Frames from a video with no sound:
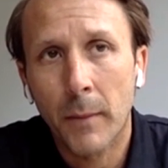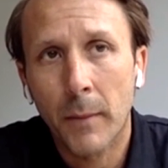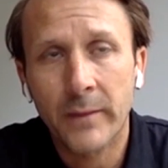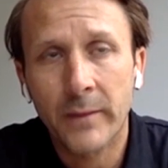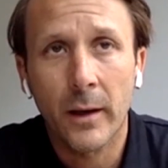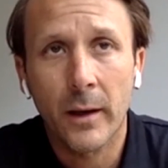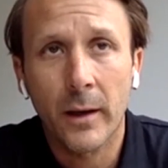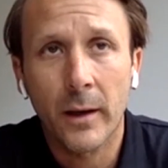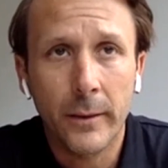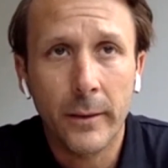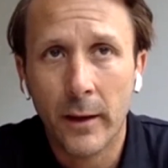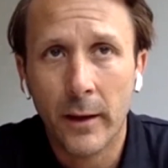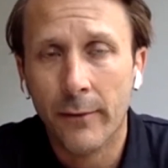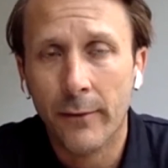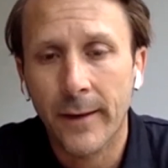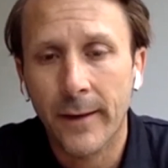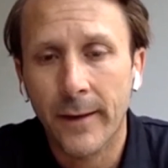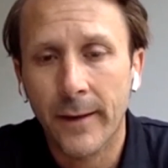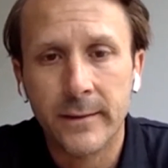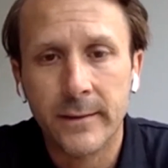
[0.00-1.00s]
matter that
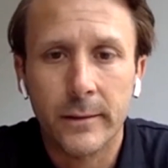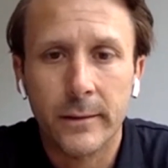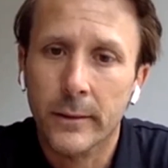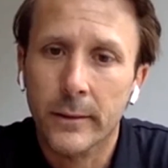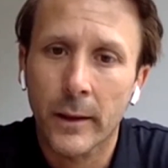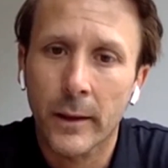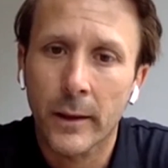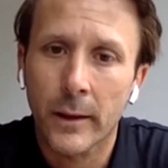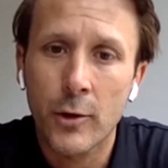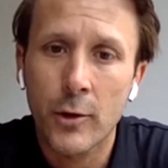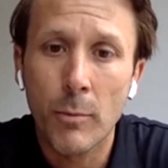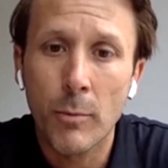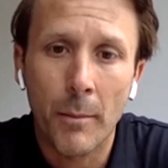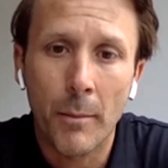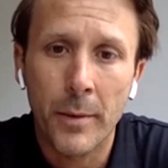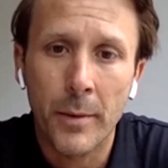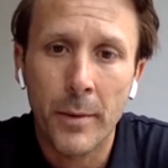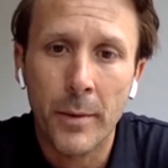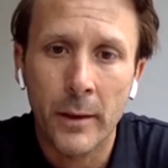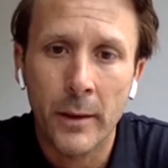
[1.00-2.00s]
affects the
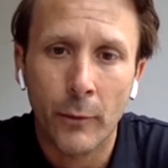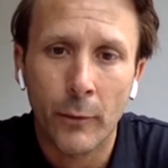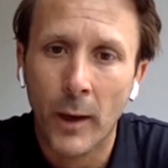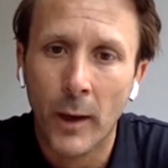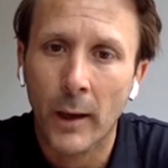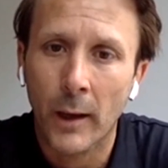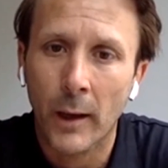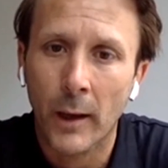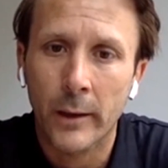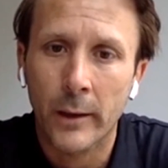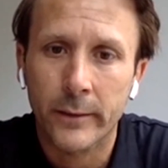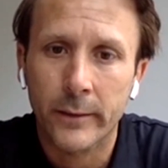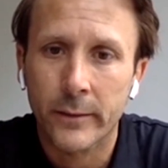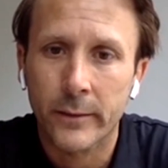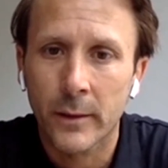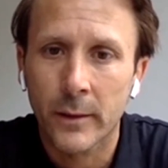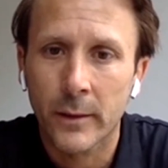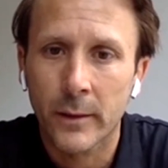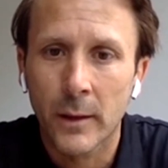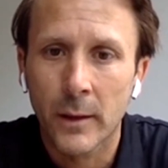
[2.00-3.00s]
human being regardless
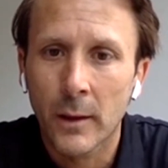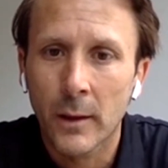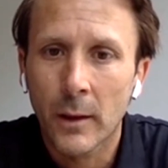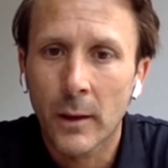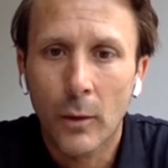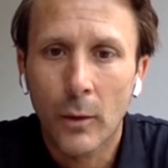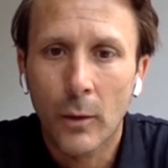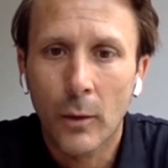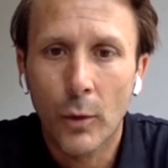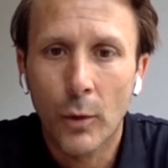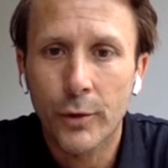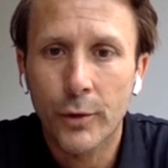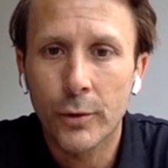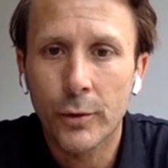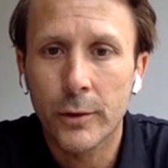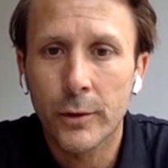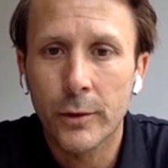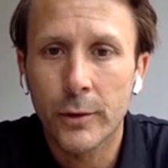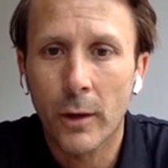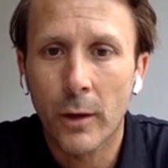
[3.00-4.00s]
what
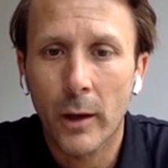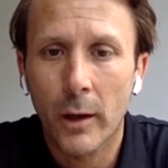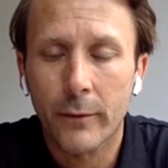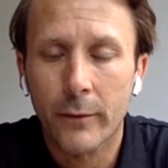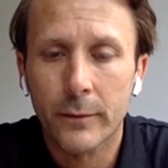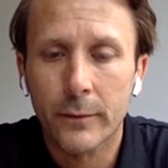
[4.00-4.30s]
you do in your